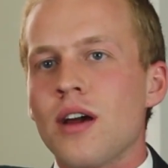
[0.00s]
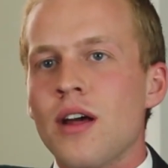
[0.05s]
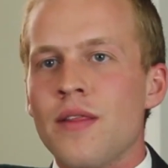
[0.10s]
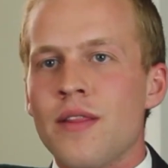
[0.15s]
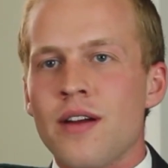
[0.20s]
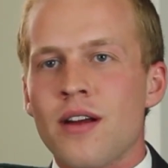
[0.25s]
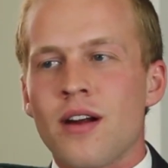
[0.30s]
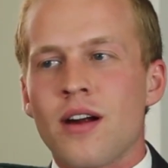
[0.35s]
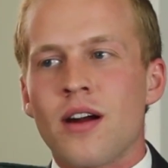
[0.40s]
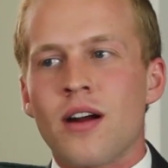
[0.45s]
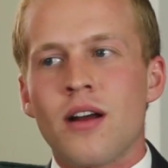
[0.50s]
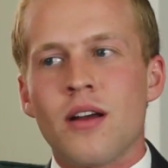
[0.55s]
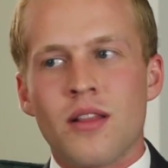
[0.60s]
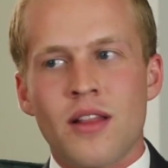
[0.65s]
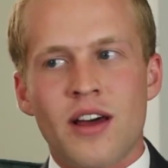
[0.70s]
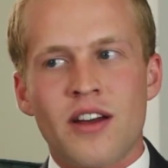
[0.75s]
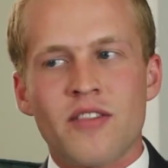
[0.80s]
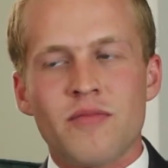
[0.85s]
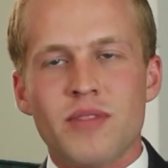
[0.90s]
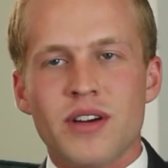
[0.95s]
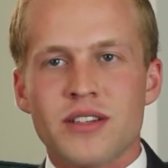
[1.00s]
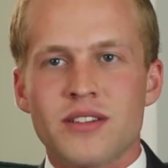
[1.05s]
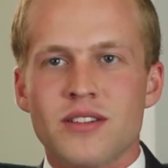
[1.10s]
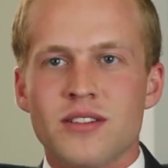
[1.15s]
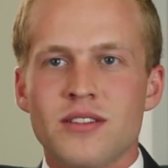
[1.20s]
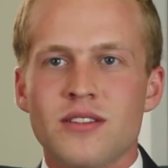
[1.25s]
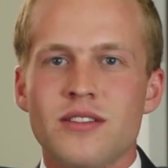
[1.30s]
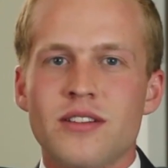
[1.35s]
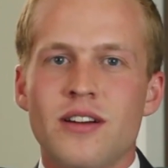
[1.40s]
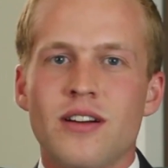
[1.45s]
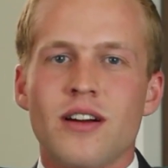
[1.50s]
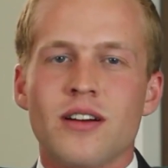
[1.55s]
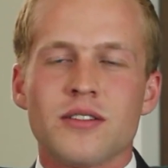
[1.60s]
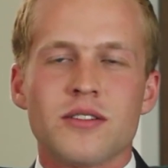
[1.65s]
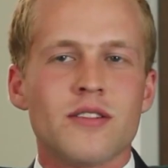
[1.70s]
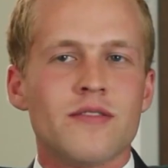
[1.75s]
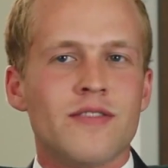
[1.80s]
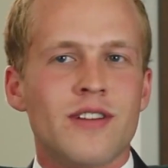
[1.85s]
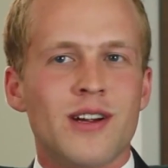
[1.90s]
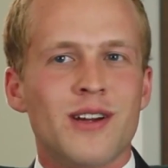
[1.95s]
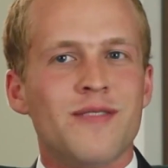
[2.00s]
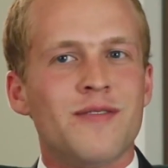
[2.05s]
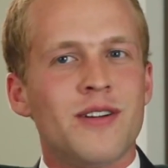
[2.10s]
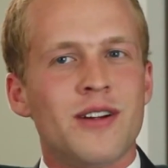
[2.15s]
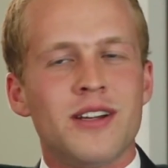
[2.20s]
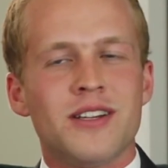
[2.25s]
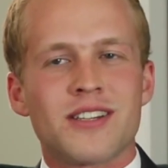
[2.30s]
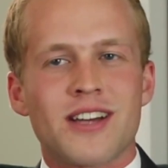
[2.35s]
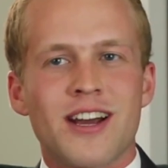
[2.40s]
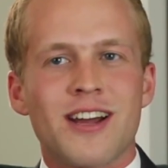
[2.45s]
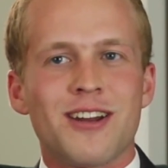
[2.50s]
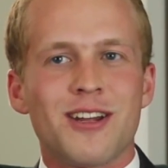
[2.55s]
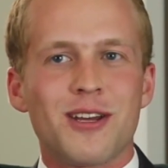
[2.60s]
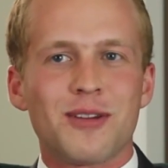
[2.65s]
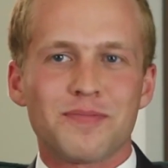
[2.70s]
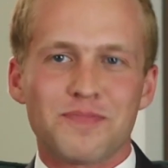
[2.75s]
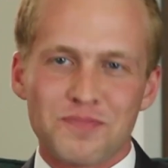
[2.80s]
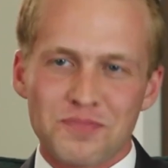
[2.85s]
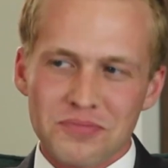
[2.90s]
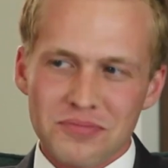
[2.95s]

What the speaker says: and there are a lot of buses that are also very, very tiny.